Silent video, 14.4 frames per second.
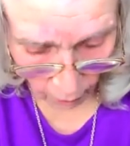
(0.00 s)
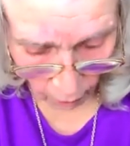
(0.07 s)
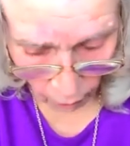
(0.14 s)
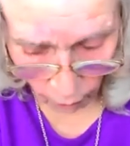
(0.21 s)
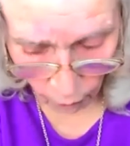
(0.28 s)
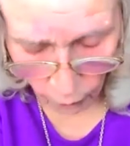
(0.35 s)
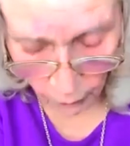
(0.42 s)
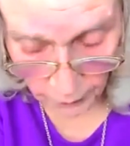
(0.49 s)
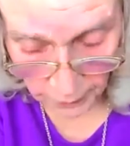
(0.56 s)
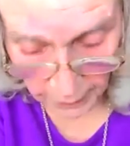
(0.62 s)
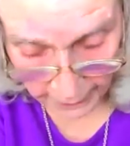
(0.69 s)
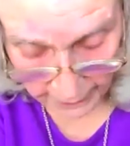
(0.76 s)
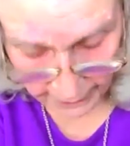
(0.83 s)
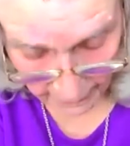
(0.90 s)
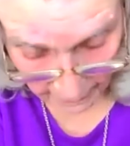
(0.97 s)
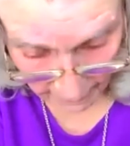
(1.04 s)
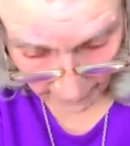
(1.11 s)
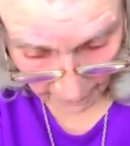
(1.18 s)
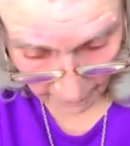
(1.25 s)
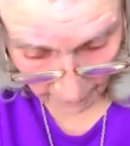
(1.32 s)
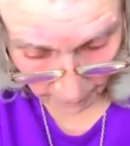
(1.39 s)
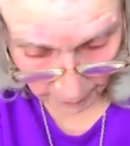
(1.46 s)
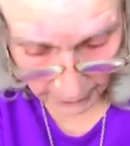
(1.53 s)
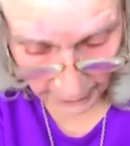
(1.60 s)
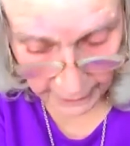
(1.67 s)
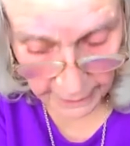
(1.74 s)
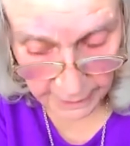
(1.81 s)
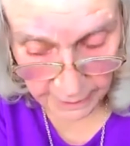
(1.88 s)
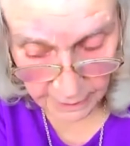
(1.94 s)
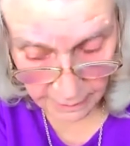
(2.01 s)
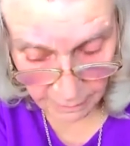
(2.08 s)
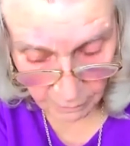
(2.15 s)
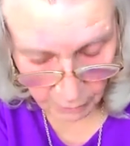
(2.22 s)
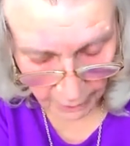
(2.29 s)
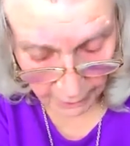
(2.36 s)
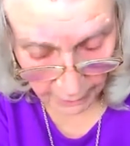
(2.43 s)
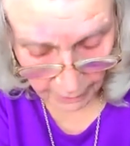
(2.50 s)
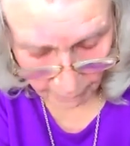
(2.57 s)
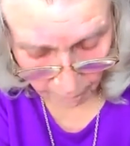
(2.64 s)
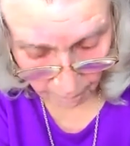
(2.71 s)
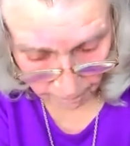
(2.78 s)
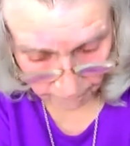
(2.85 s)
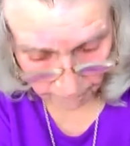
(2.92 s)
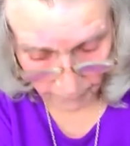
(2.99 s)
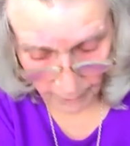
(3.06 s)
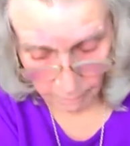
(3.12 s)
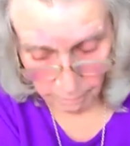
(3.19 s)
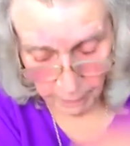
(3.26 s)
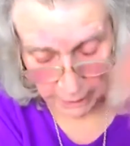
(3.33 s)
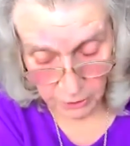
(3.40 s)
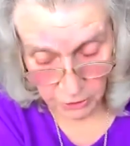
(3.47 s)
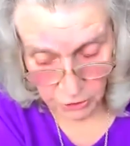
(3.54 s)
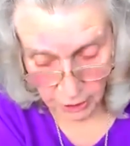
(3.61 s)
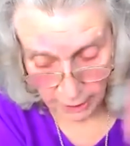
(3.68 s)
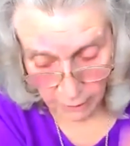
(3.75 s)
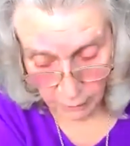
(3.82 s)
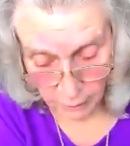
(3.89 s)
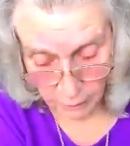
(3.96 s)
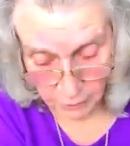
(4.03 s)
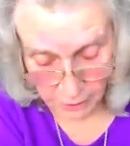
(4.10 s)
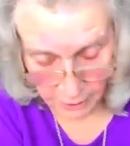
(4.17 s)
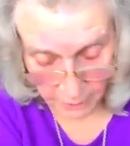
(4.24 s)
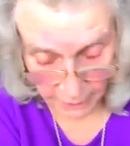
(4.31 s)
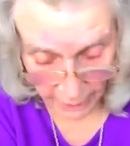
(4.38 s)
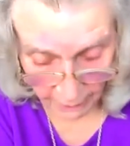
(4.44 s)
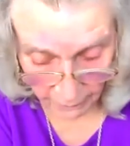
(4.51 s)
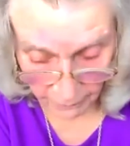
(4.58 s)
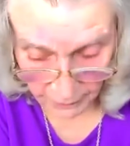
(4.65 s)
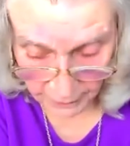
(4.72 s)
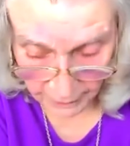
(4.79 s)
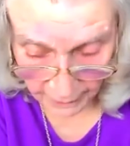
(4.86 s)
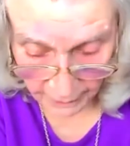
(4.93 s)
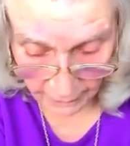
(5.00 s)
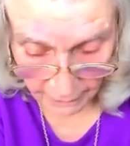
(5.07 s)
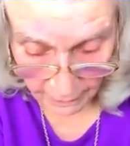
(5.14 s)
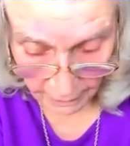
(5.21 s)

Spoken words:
all the police with big shields and everything,